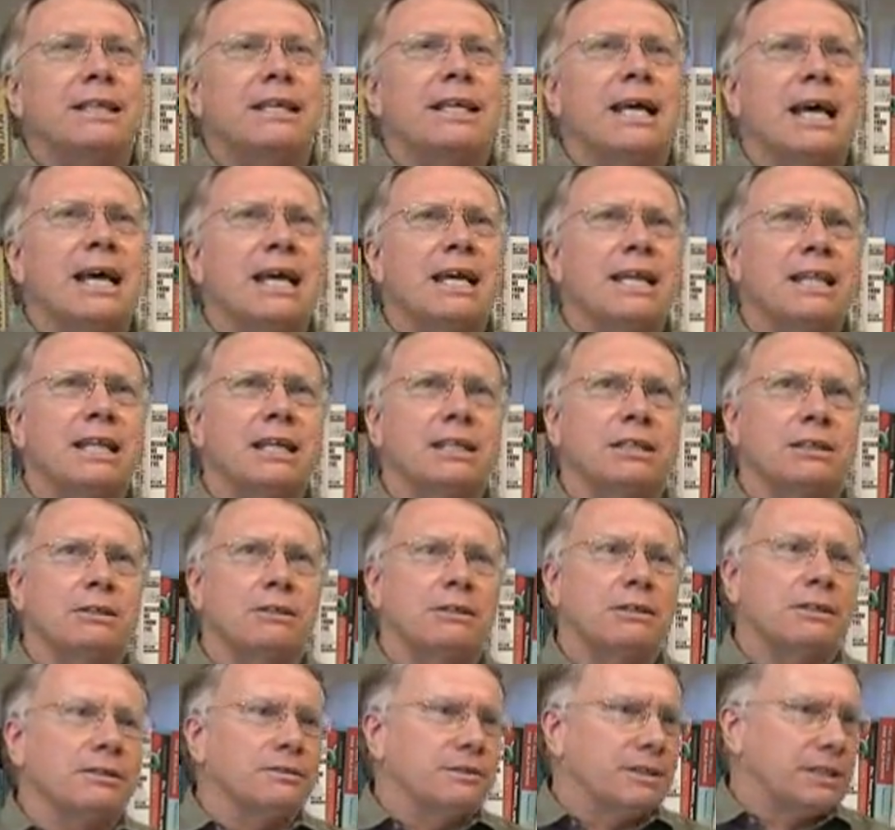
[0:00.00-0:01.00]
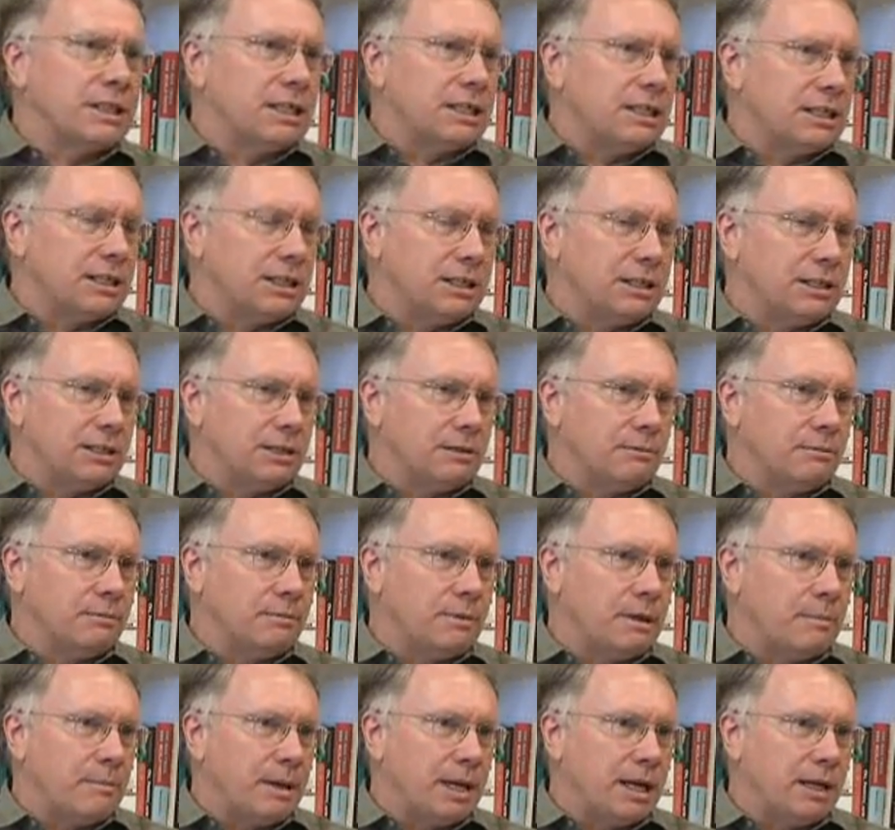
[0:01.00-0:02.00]
today there's a lot of
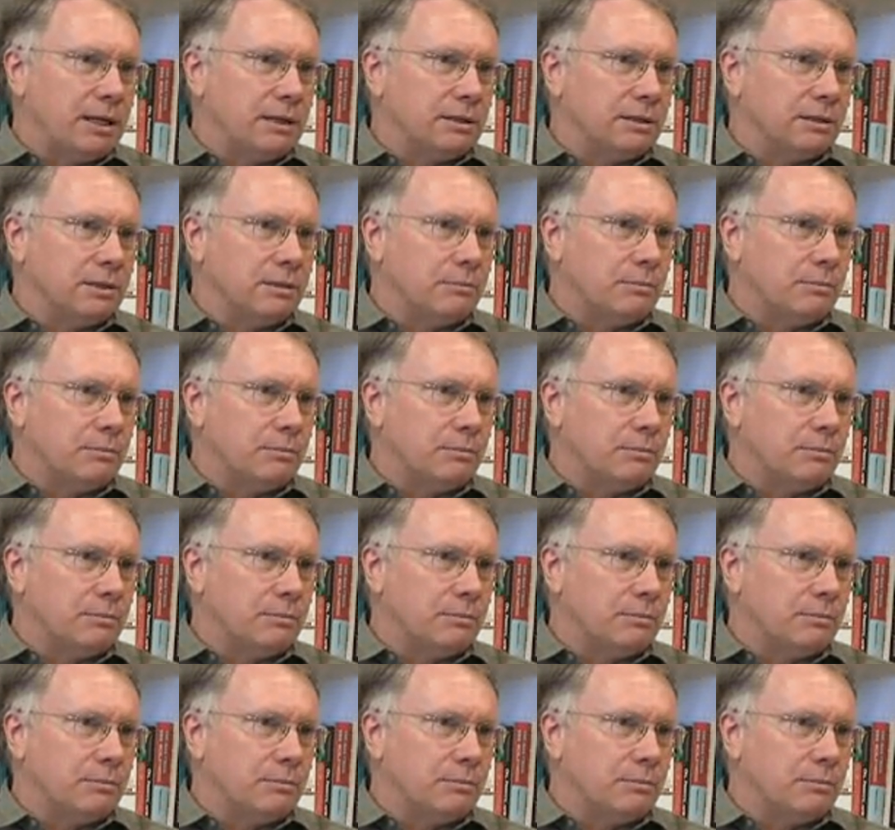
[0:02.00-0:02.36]
cynicism about